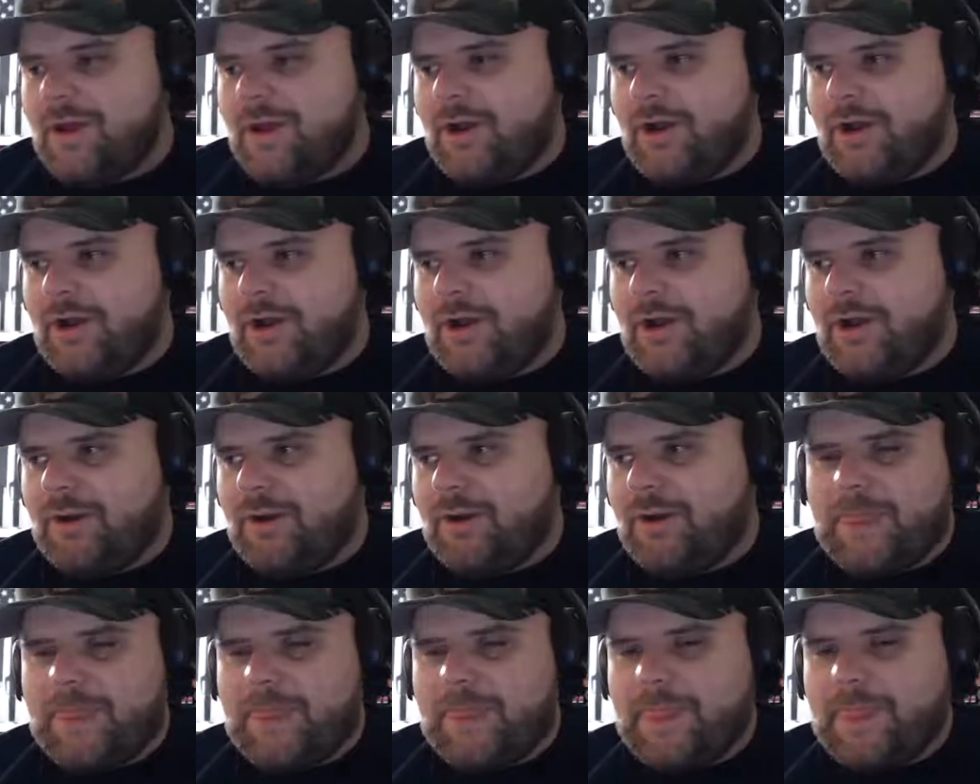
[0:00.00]

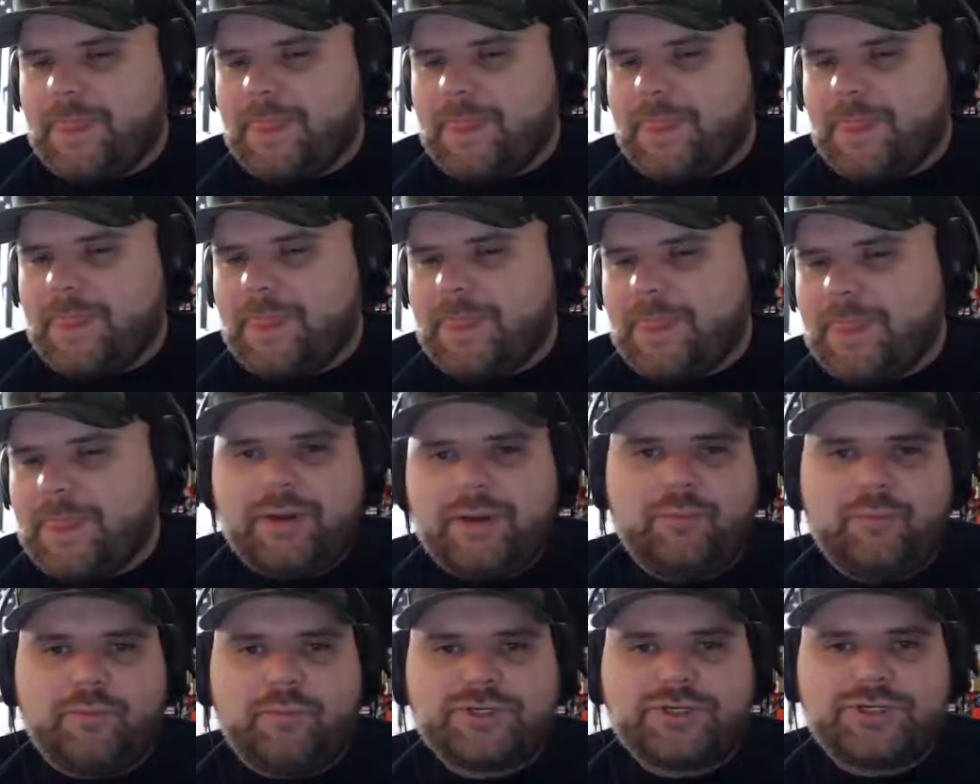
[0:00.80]
I
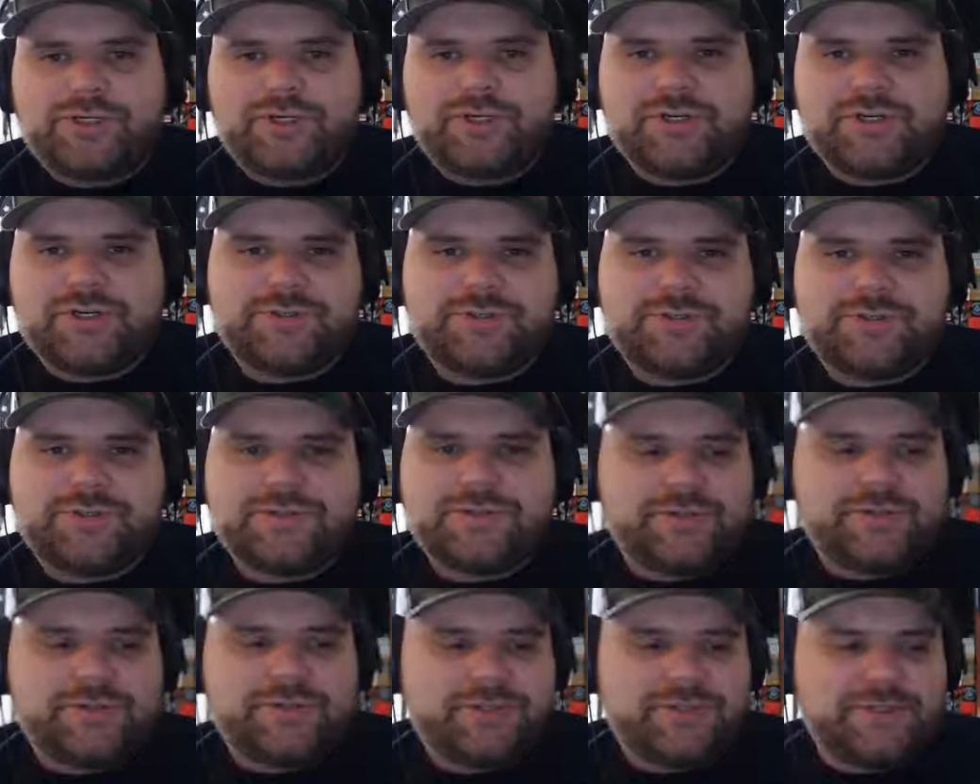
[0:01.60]
wanted to buy more
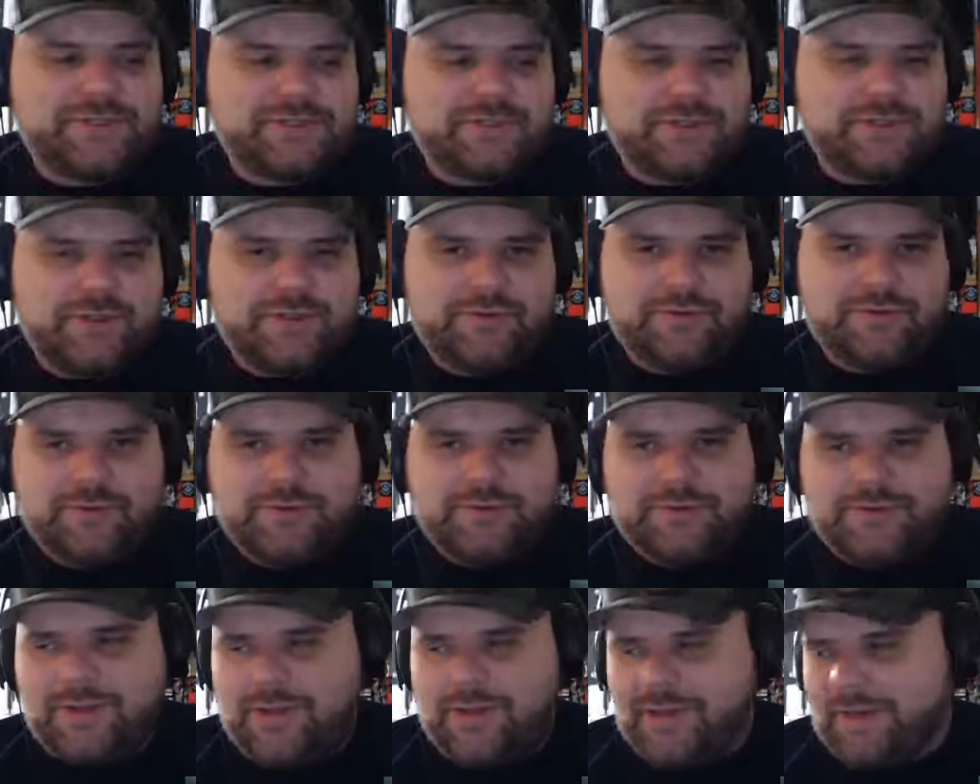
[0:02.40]
shirts just recently, so
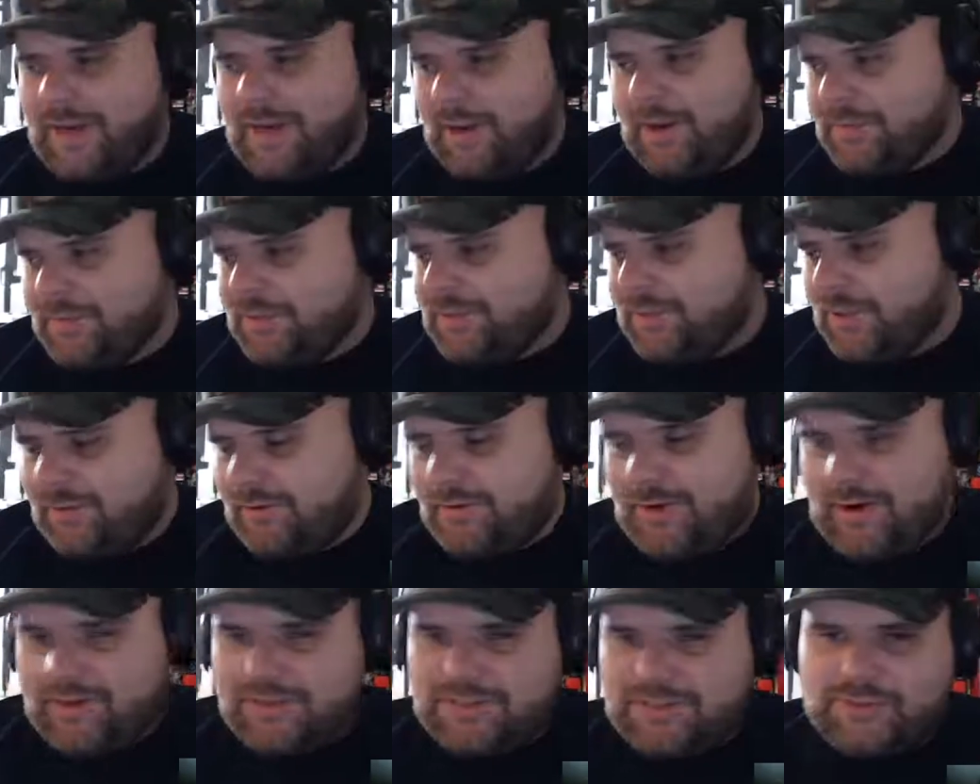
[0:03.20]
the other night I
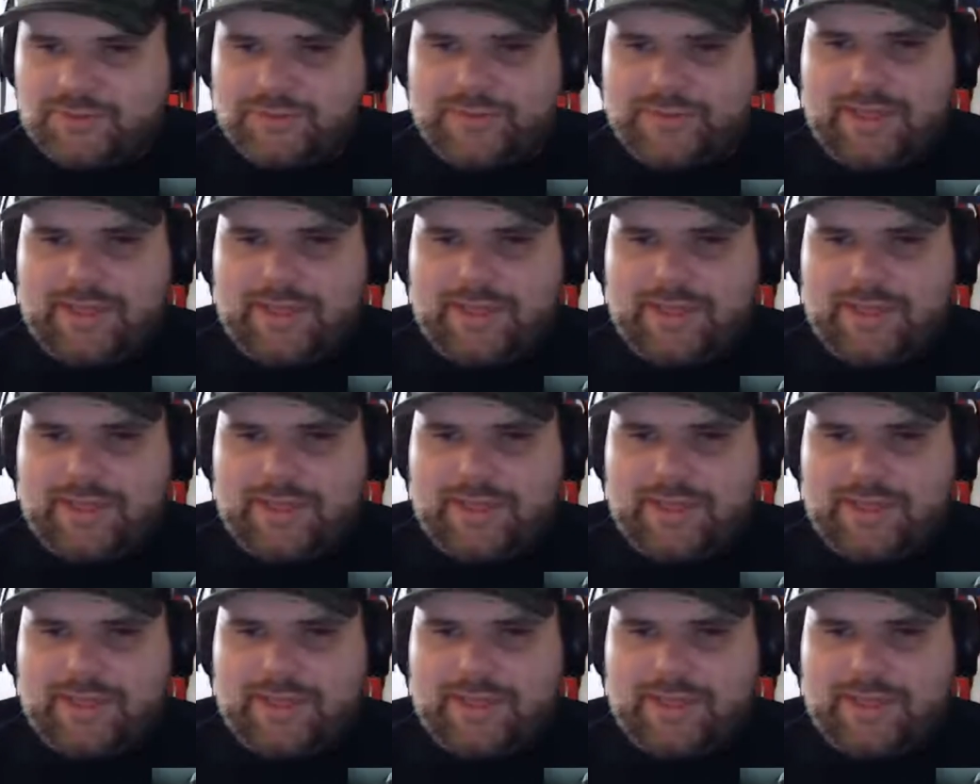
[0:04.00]
was looking around to